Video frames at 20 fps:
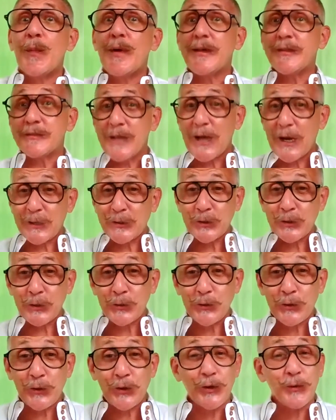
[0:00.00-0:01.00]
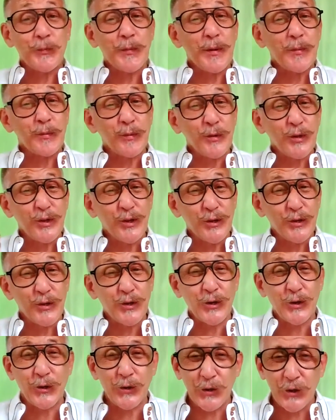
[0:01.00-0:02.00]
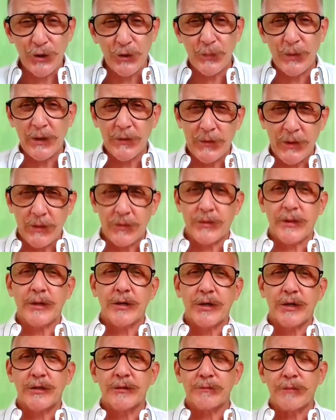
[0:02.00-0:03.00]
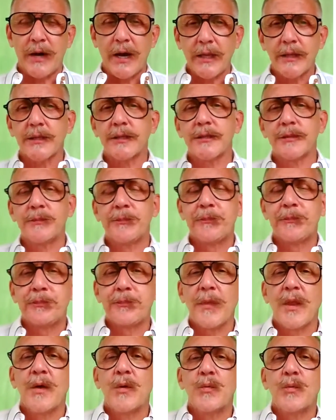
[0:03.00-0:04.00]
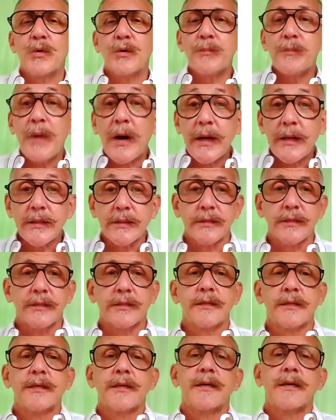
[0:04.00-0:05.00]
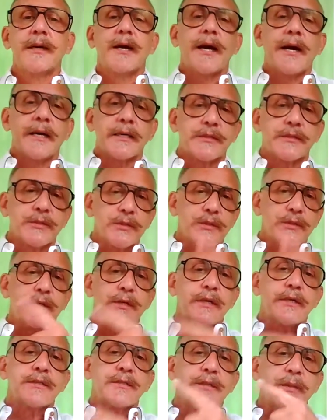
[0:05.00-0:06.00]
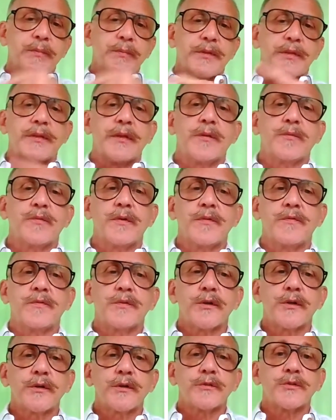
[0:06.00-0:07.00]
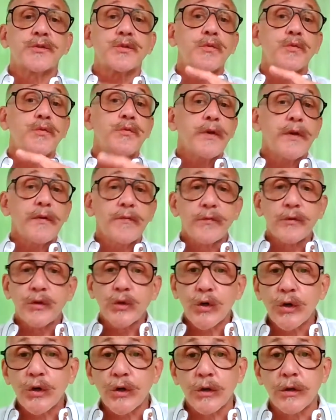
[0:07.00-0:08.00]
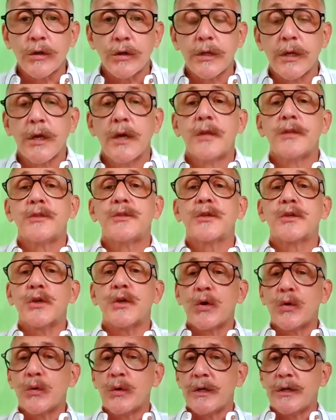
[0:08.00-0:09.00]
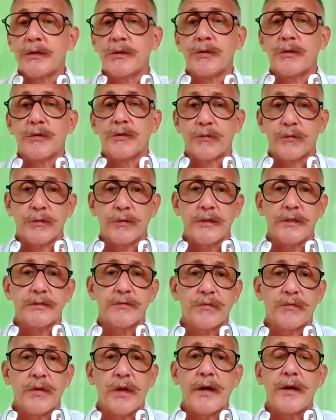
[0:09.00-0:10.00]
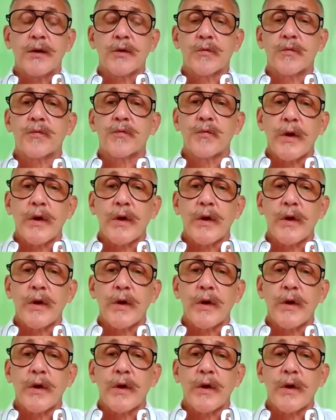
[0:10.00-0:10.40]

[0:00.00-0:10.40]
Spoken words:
It's actually learned. Remember we learned earlier about that thing called myelin? Well, myelin actually is something that we've learned. So if we've learned to go into the freeze, flight, or